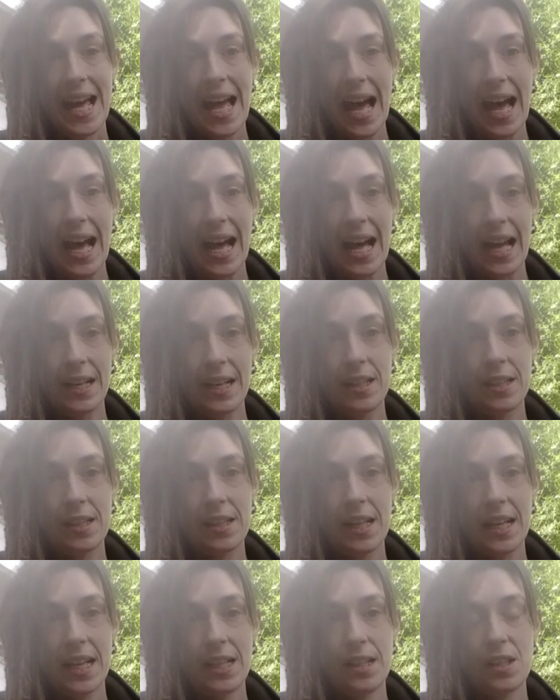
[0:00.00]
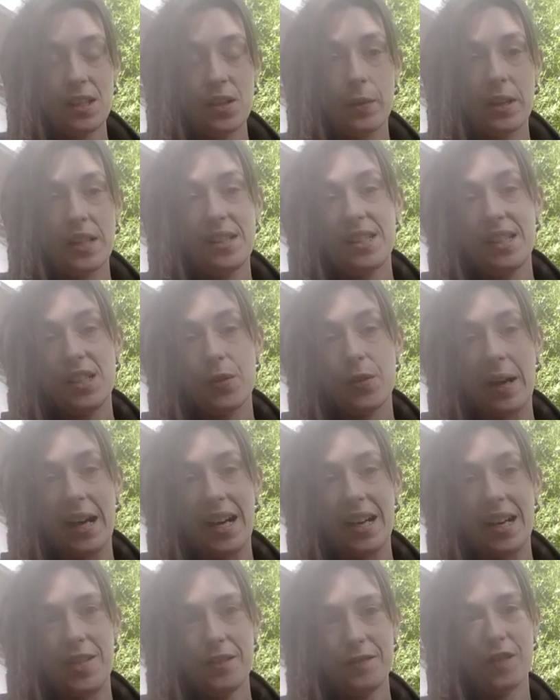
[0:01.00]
And in 2012,